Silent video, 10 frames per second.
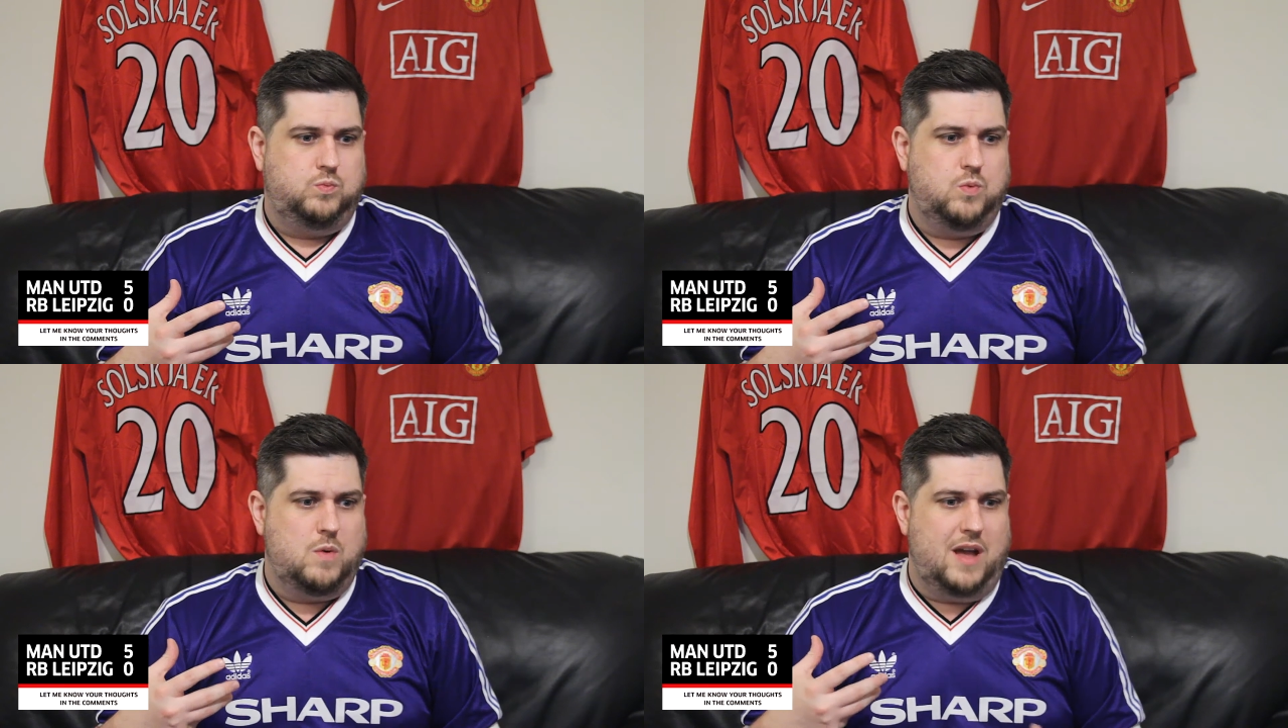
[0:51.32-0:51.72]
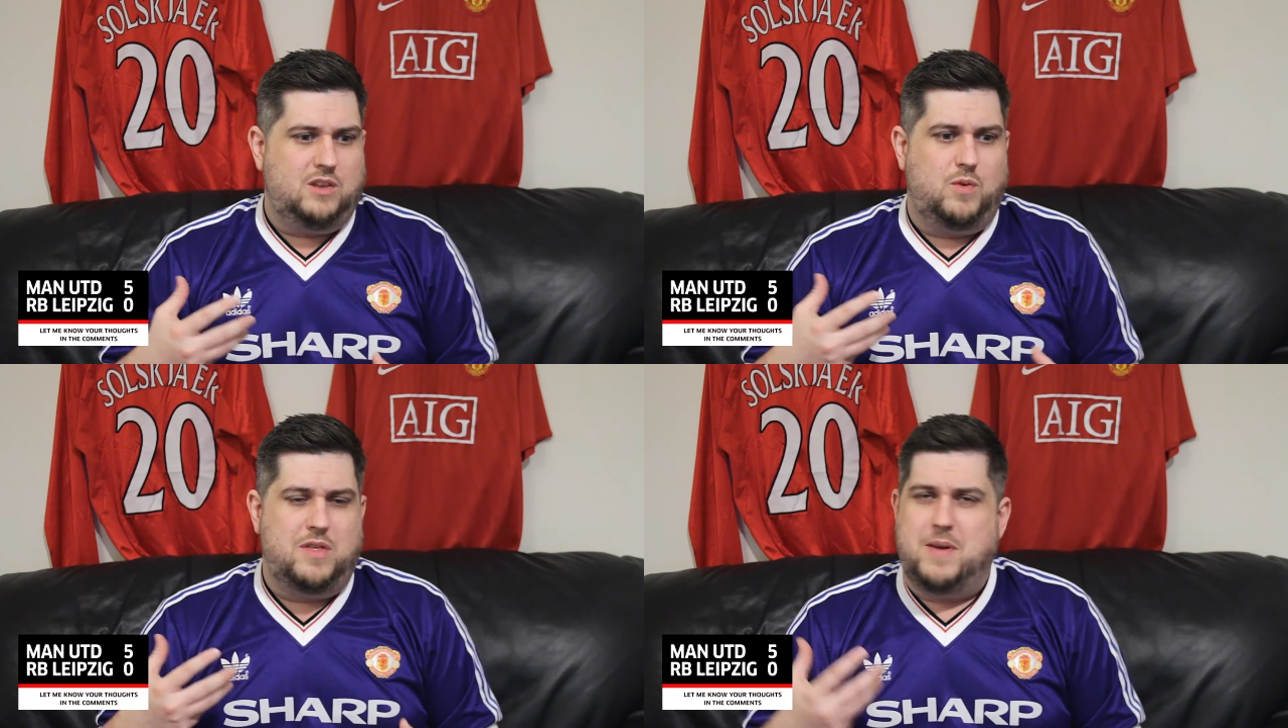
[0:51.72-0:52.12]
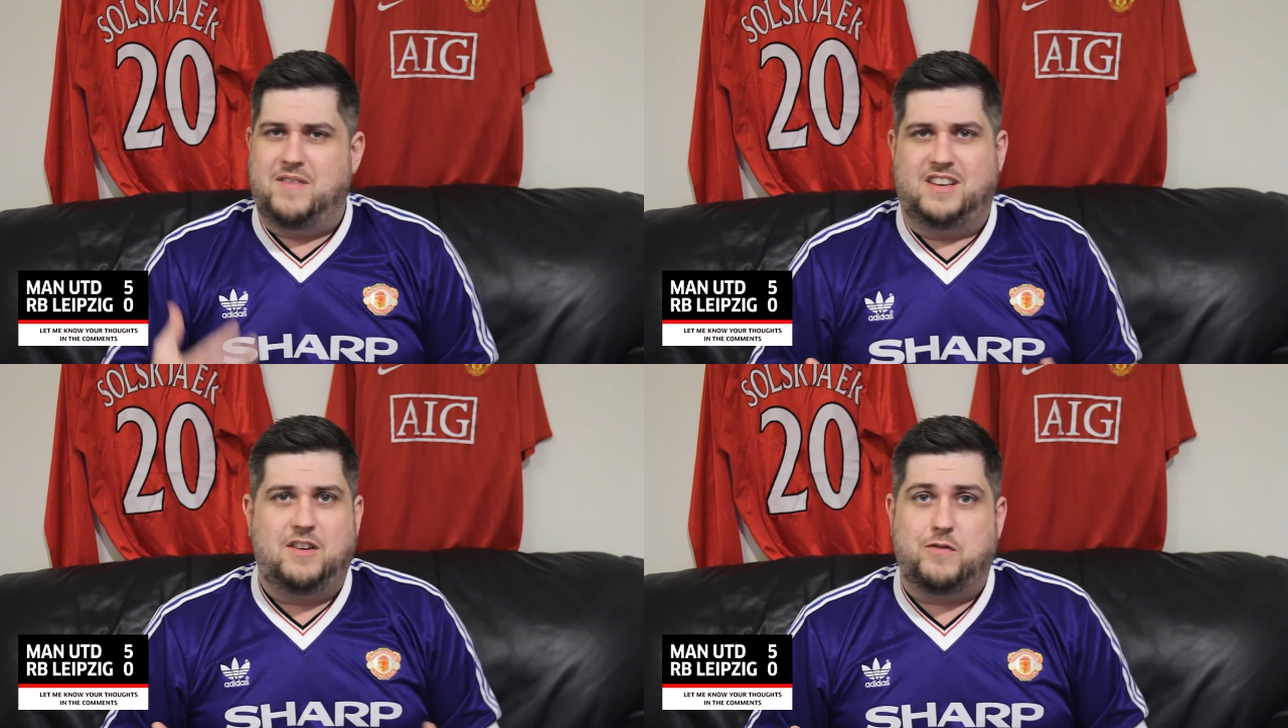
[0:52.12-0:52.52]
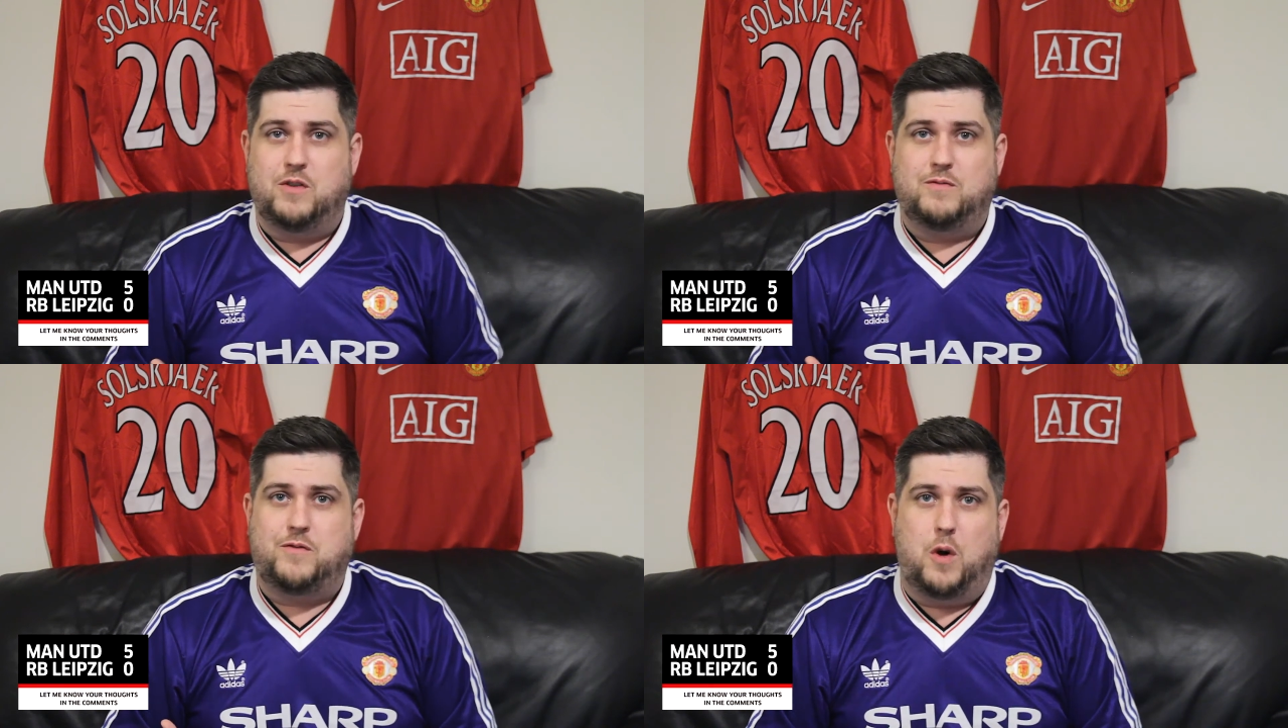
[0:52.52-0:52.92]
we went with a bit of a
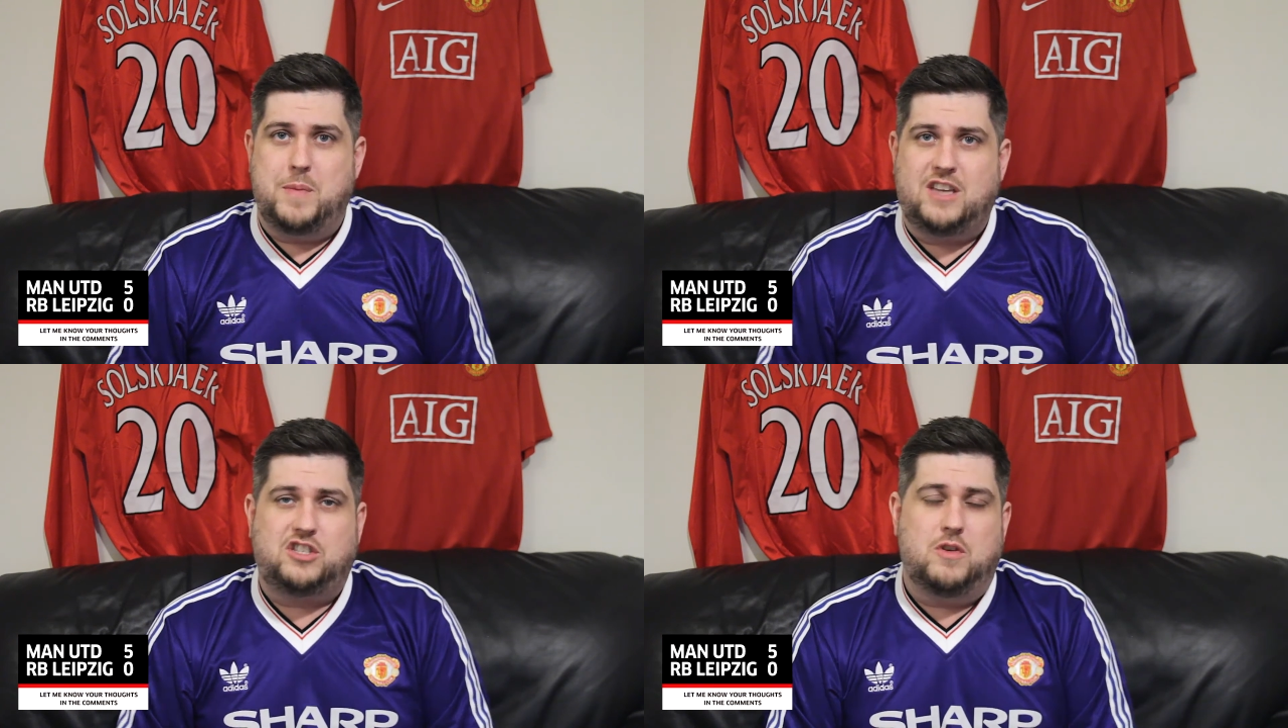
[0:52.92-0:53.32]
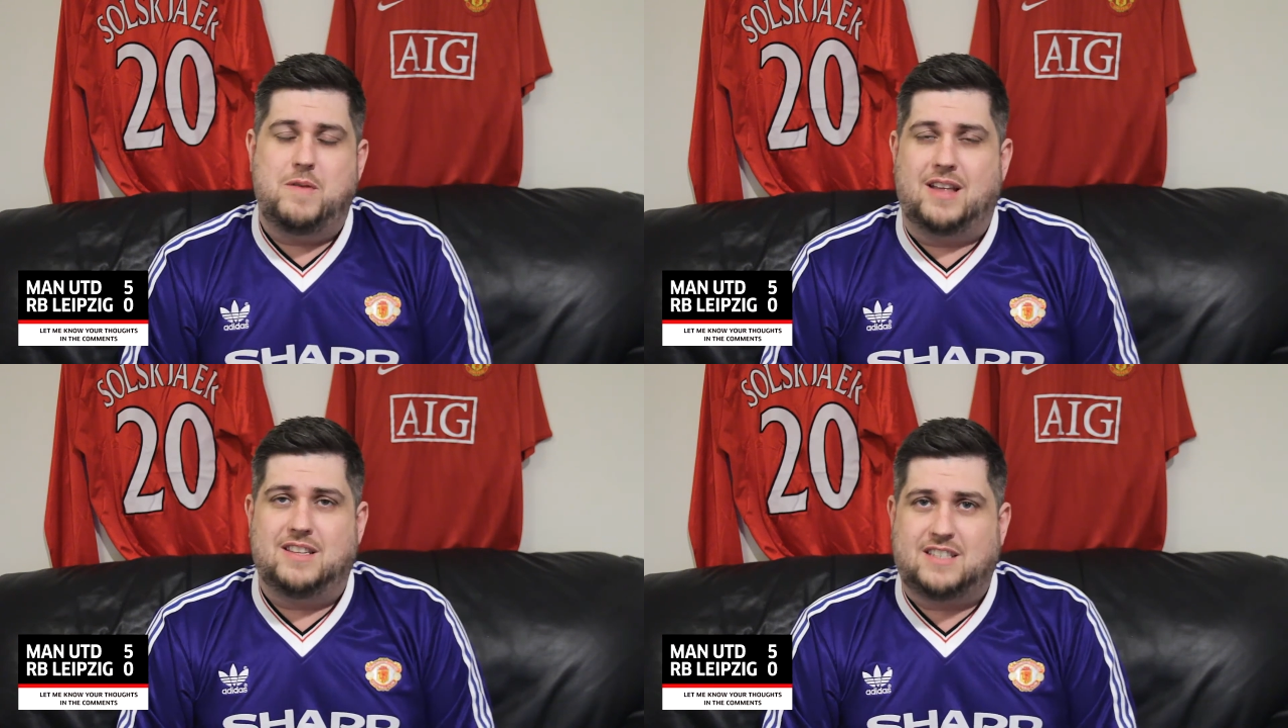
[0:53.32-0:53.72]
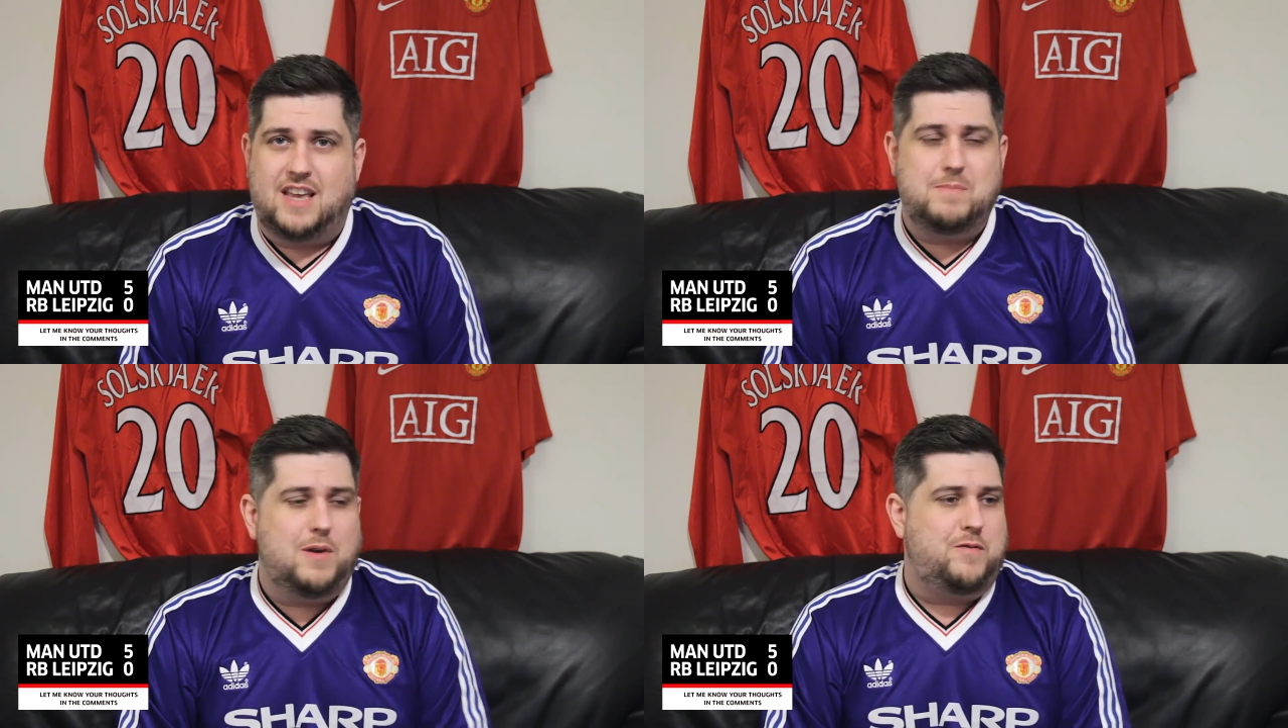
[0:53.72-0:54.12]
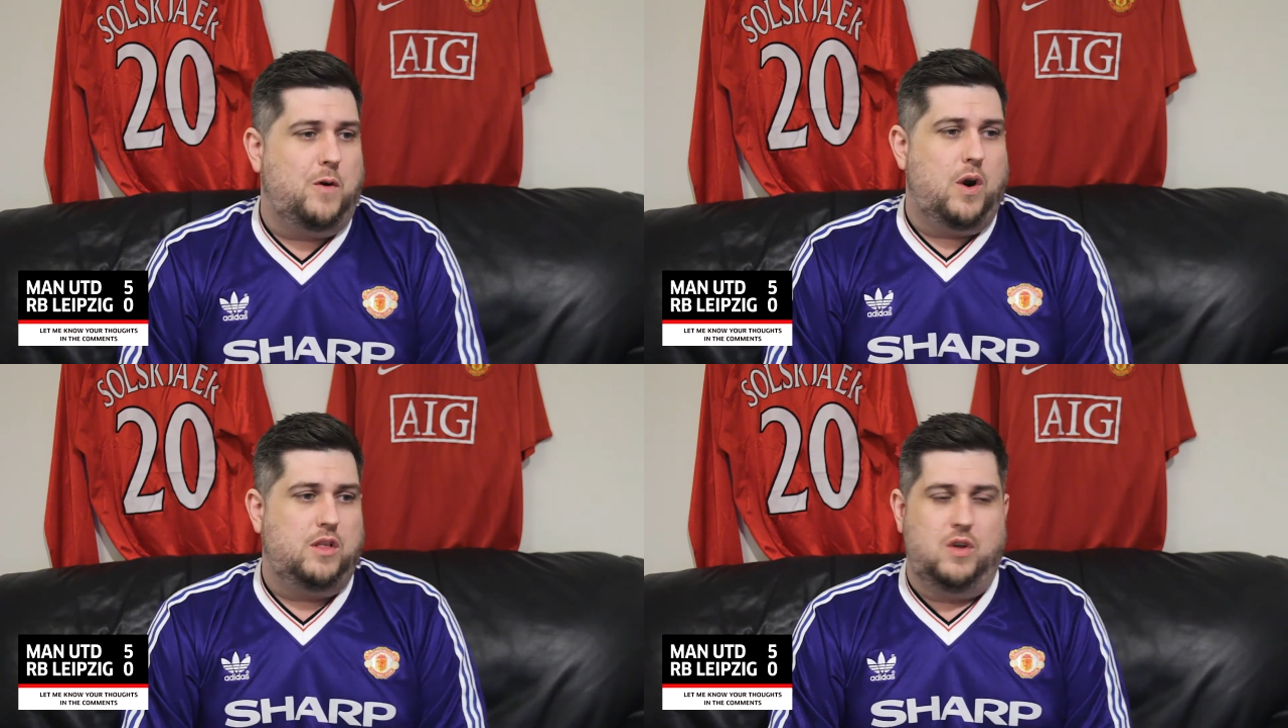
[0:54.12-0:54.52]
different formation that we hadn't seen before.